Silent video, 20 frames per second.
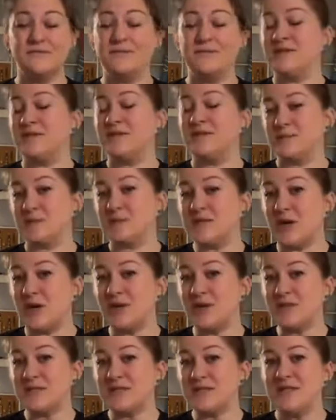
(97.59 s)
some
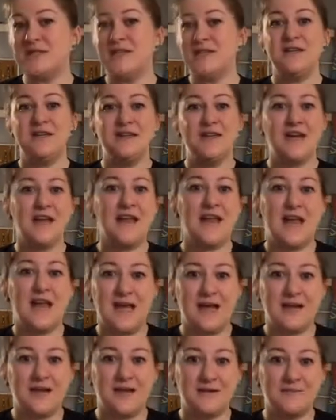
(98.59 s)
salt, and
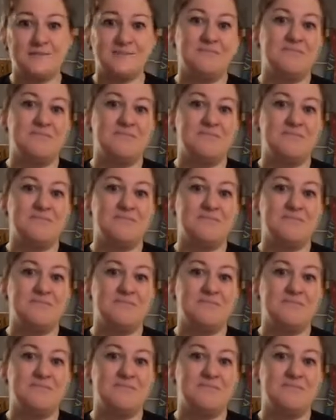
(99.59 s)
egg.